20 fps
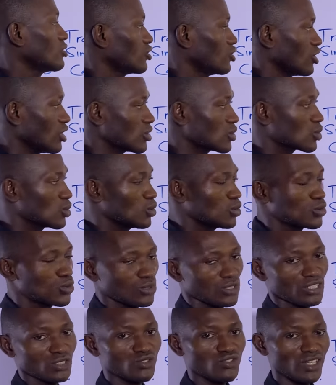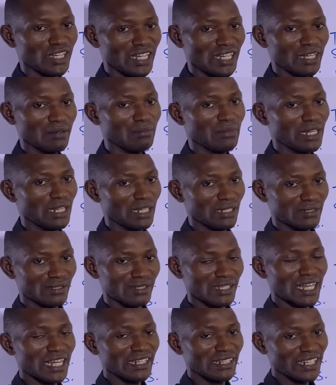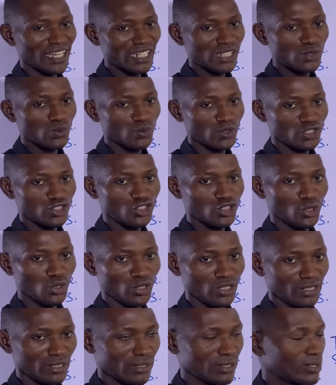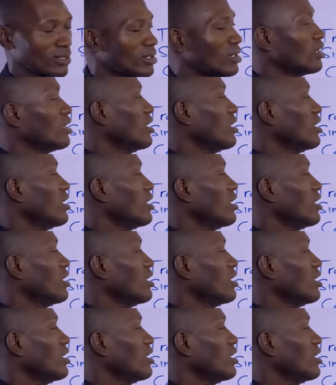Just go to the trial balance and that will show it.